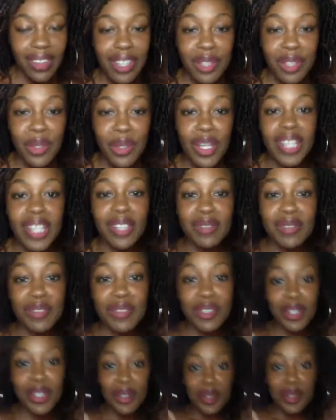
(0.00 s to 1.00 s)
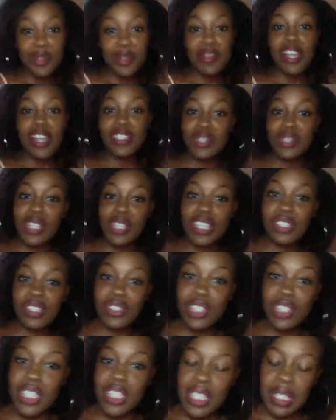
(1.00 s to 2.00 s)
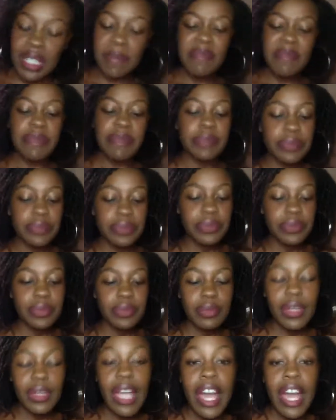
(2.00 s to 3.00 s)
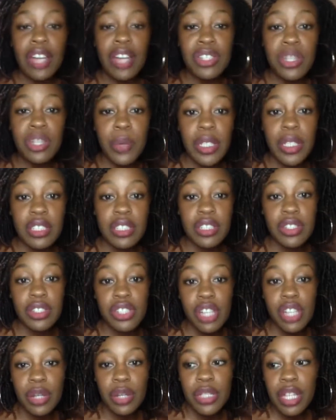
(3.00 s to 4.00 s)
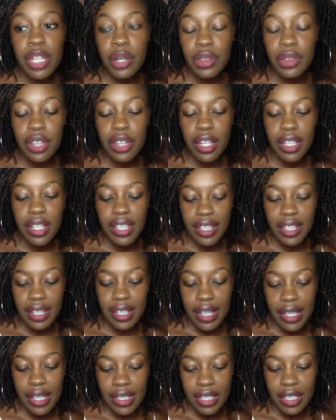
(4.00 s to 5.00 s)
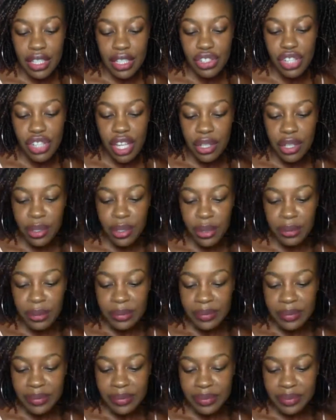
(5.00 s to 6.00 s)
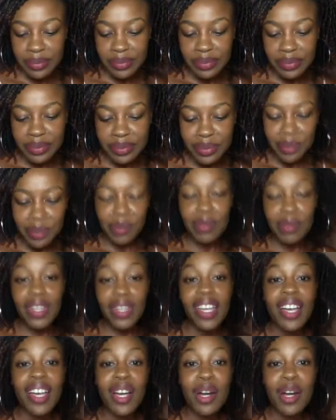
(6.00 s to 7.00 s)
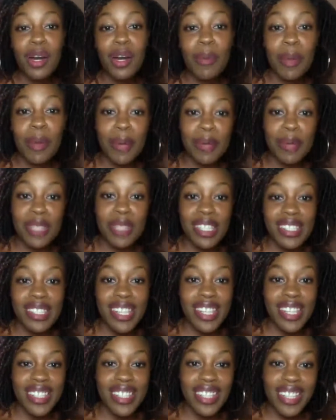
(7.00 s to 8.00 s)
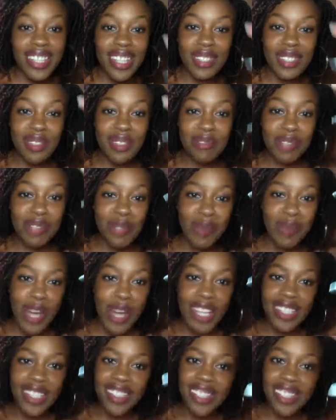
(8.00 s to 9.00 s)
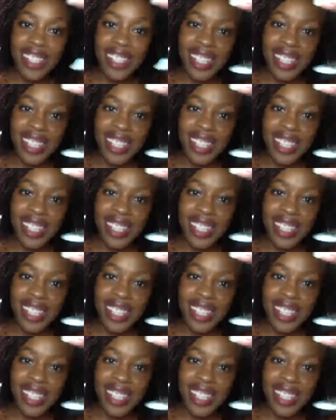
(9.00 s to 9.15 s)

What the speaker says: Thank you again for the congratulations. I also wanted to shout out the Kinganda channel. Oh, my mom says she has a glass of red wine.